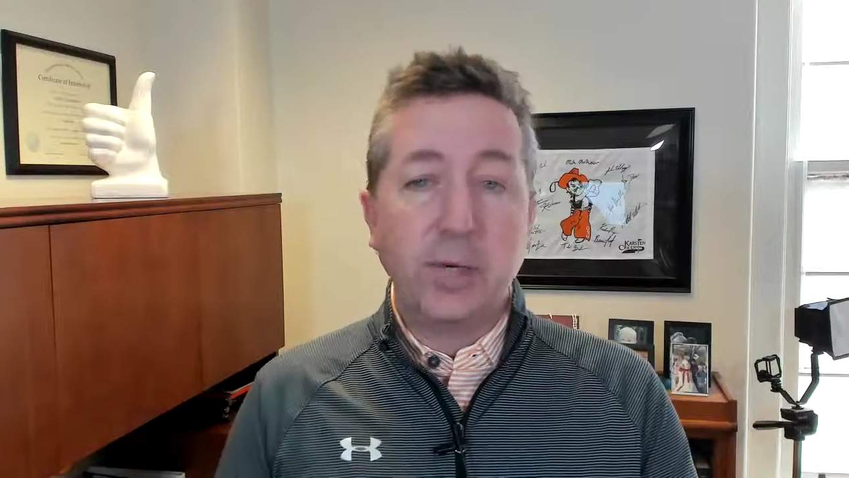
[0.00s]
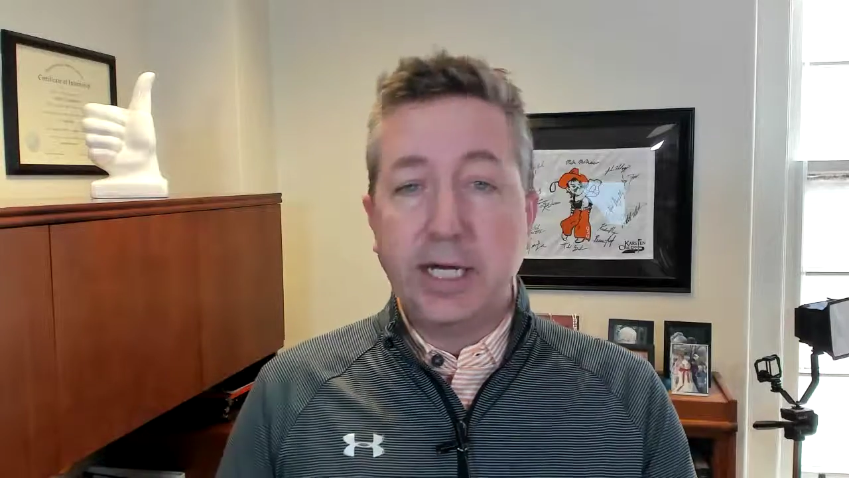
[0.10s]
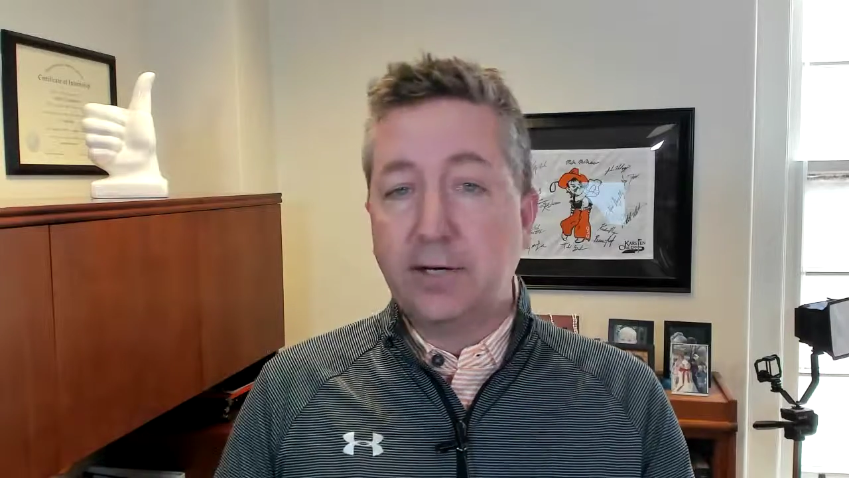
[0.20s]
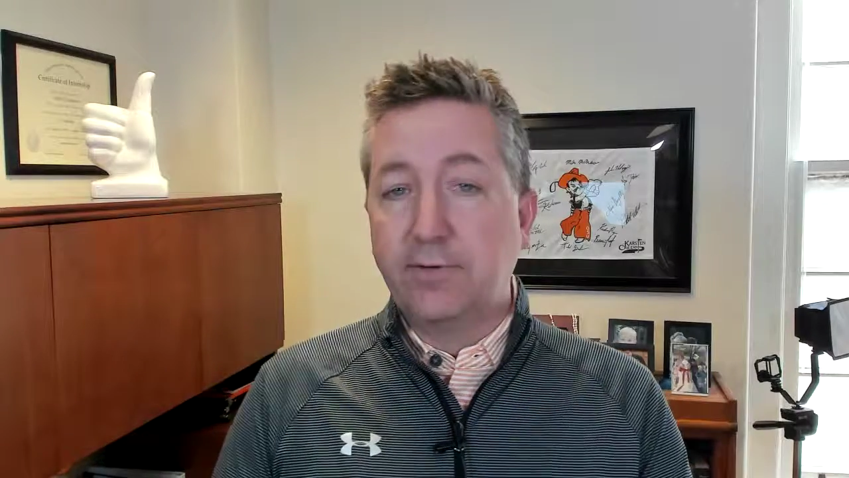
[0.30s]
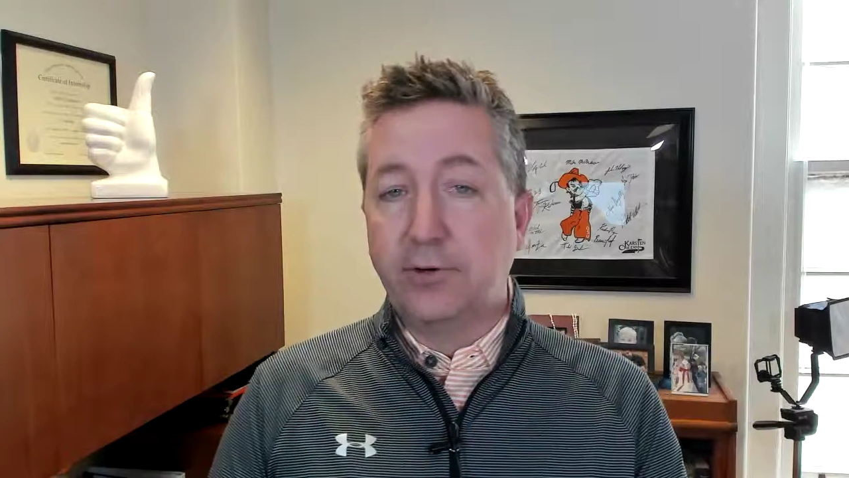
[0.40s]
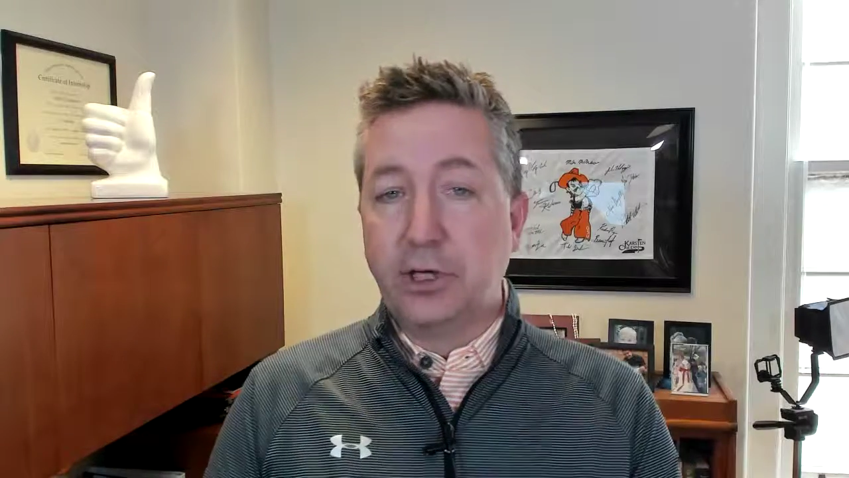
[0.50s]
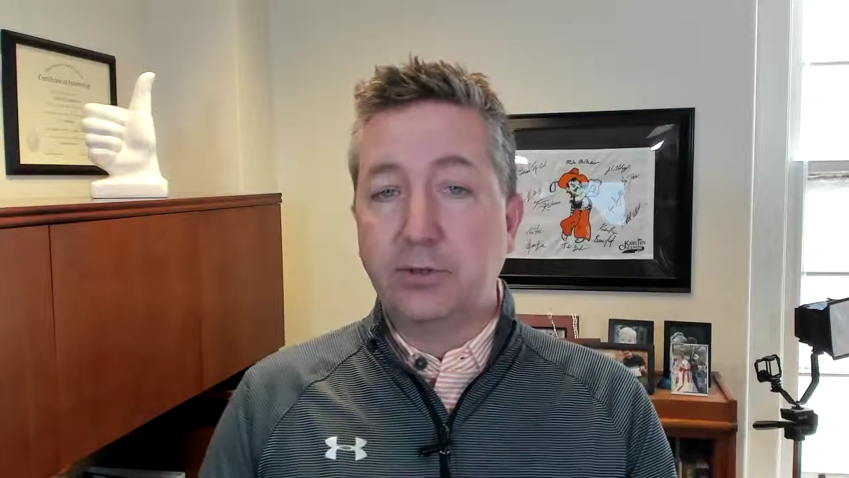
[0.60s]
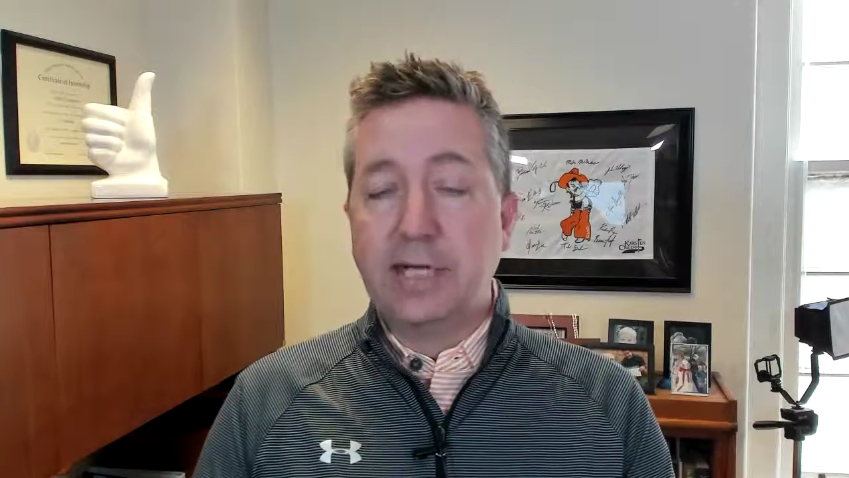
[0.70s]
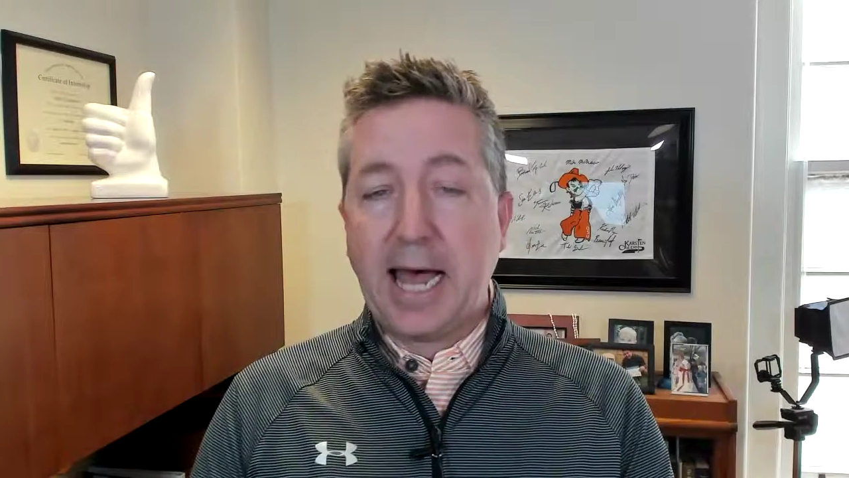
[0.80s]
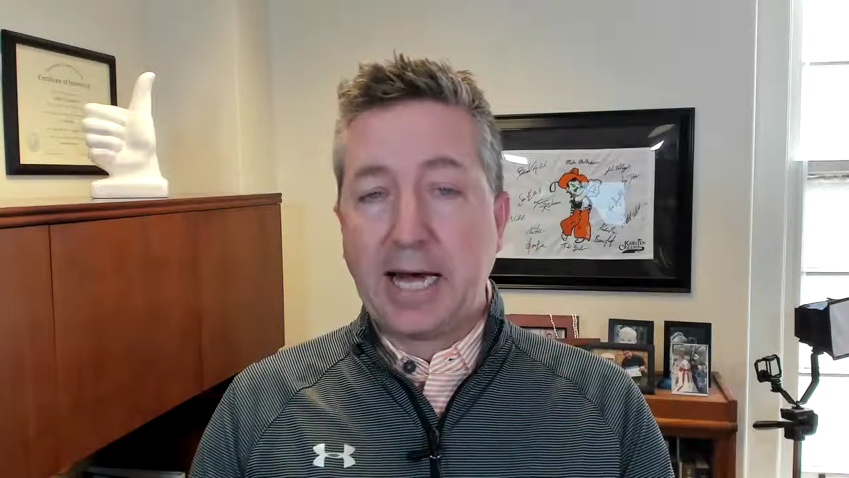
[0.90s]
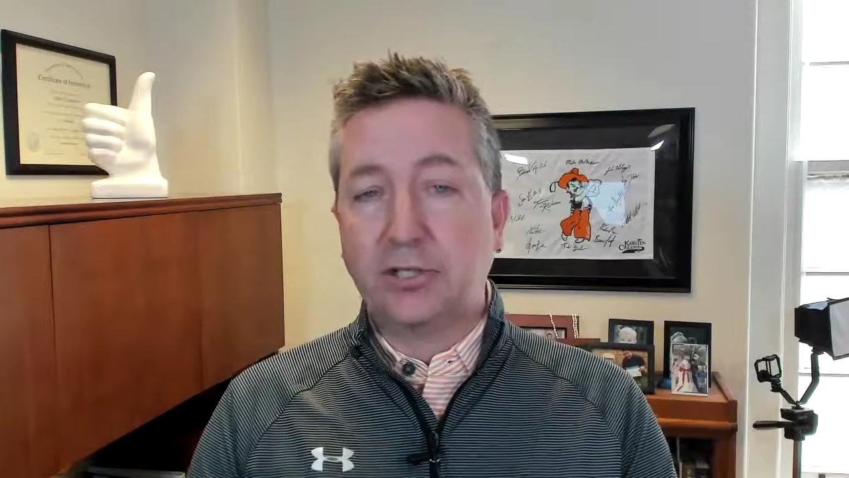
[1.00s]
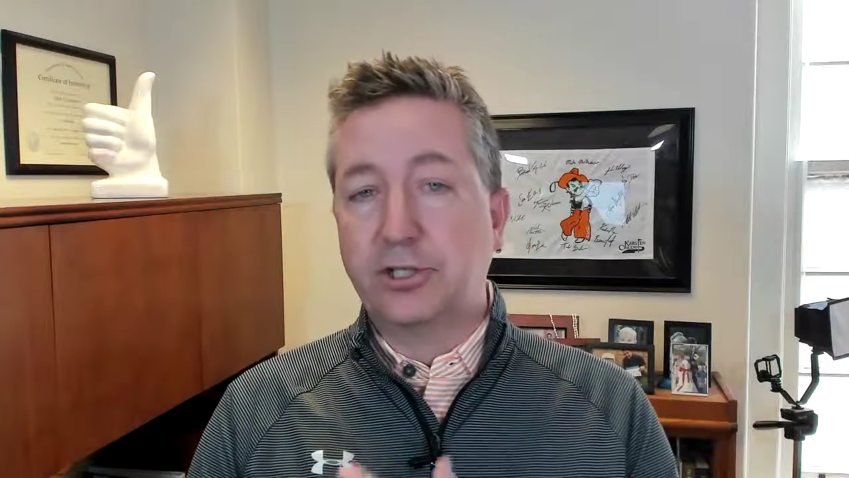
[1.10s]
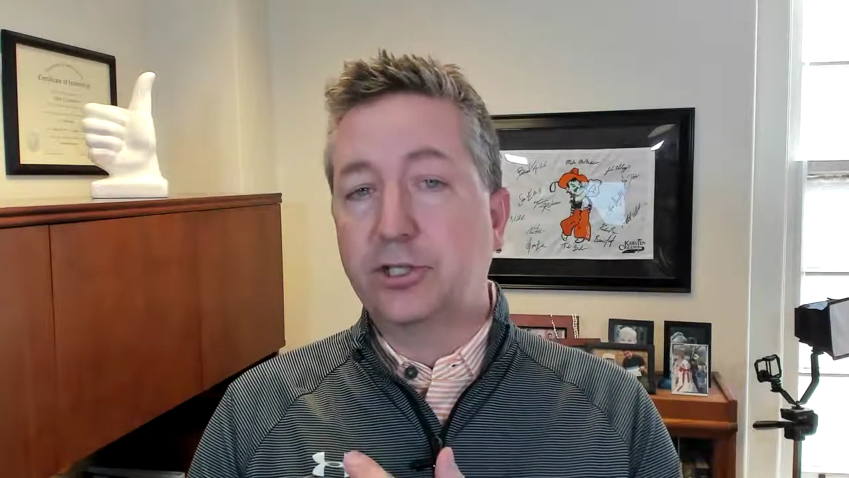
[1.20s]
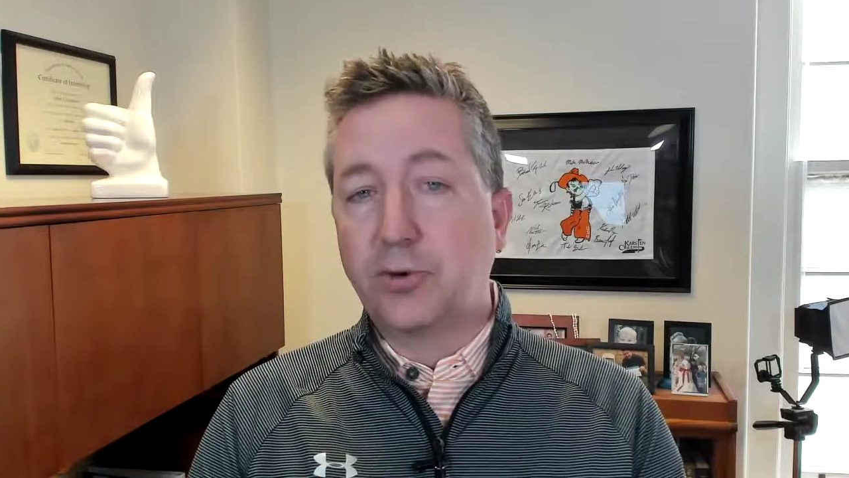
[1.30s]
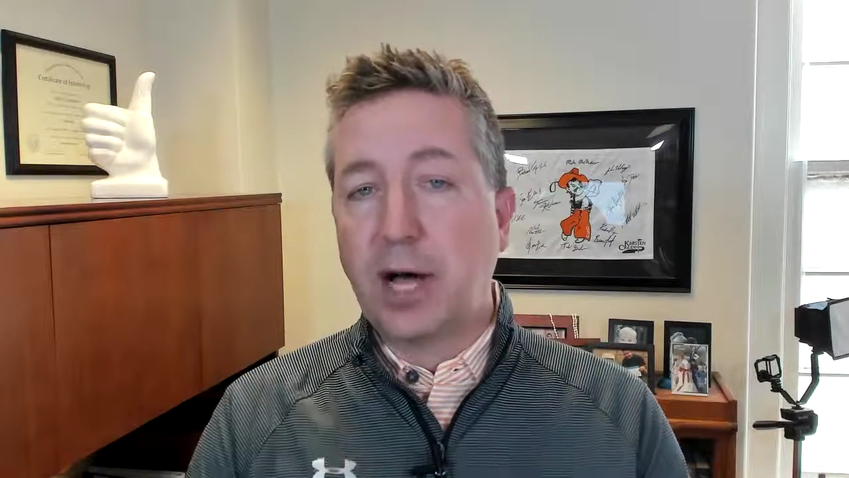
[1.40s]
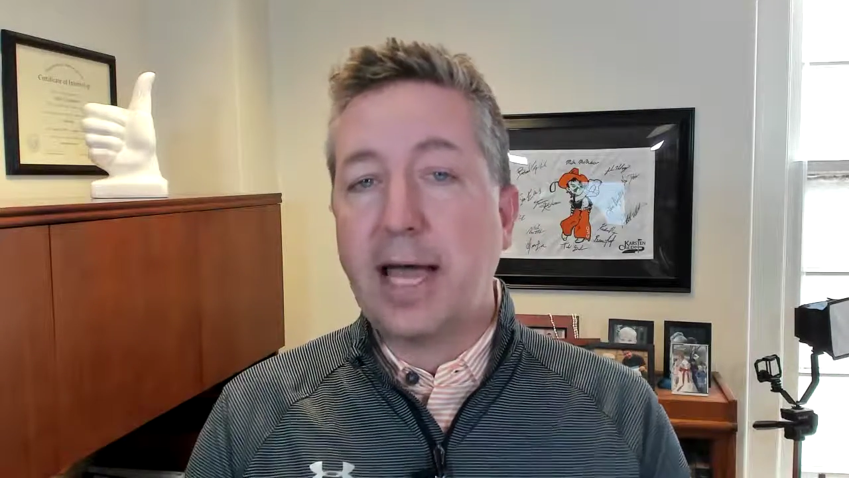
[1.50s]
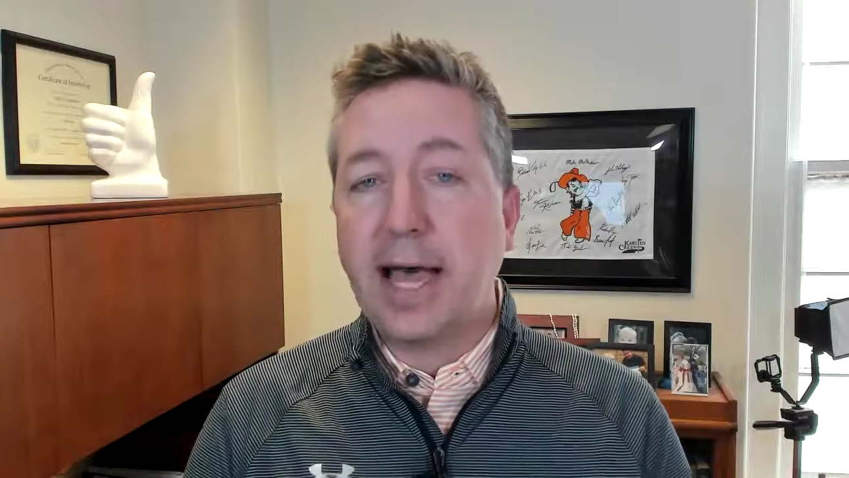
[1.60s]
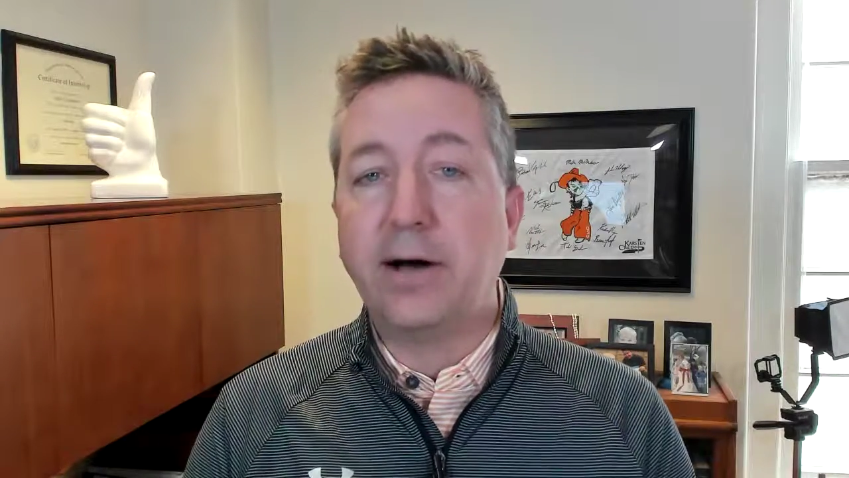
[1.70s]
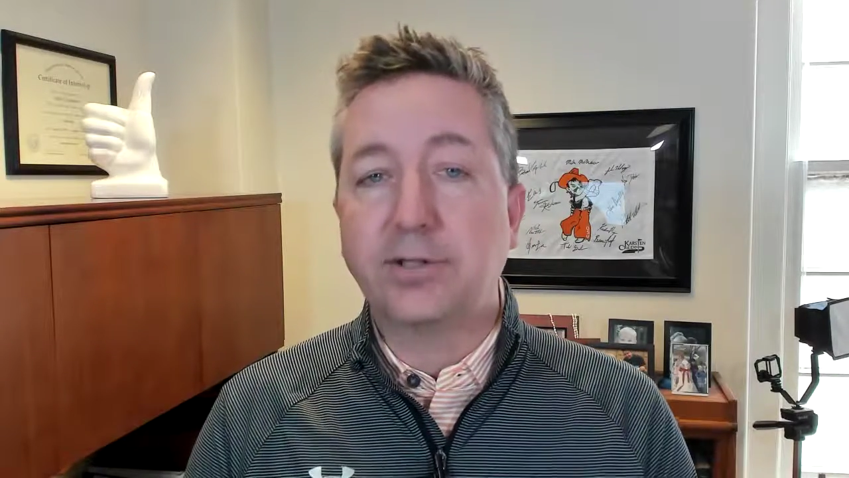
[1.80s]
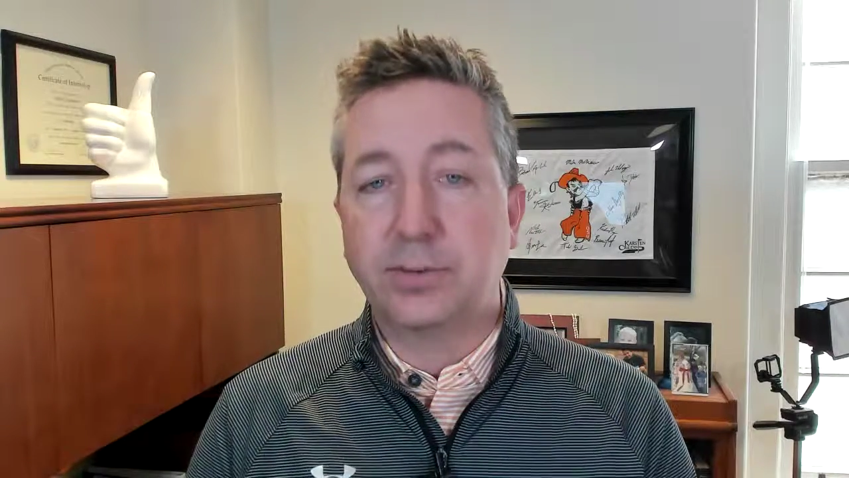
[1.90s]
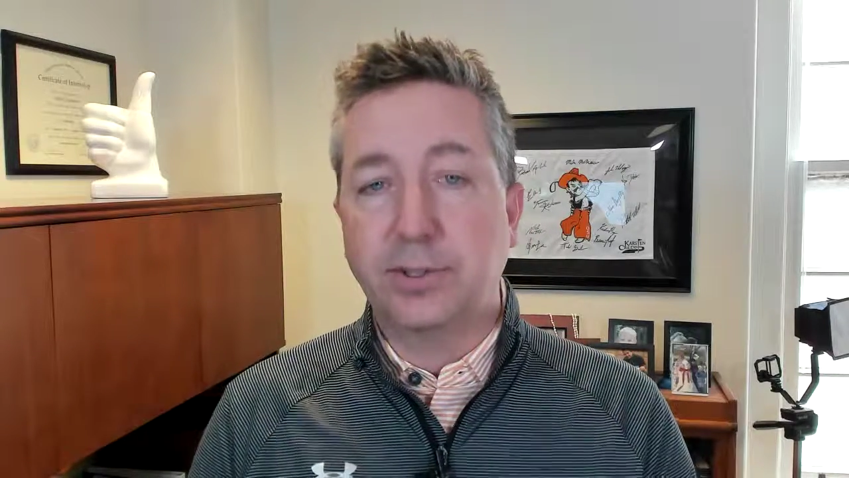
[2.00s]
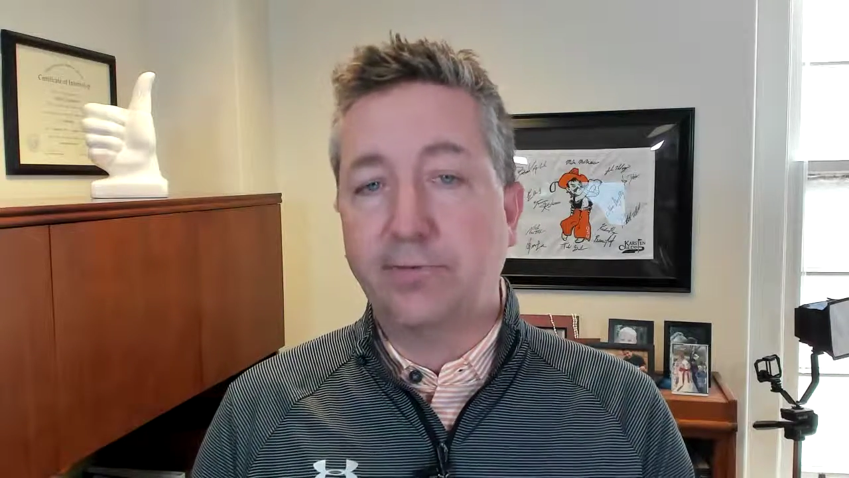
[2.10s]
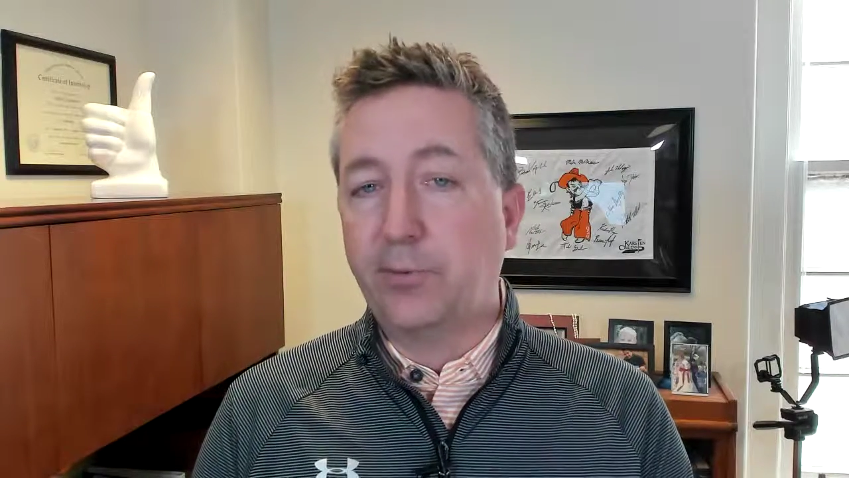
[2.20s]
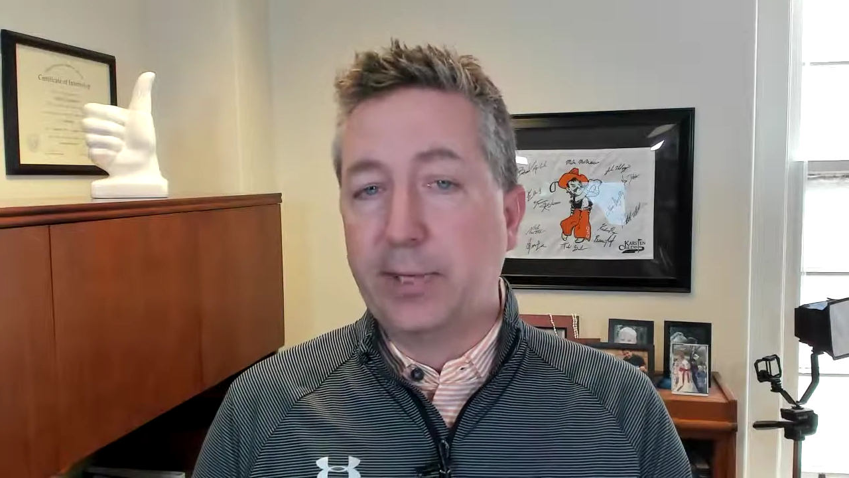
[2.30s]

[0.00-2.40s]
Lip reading: week for you to actually try out some different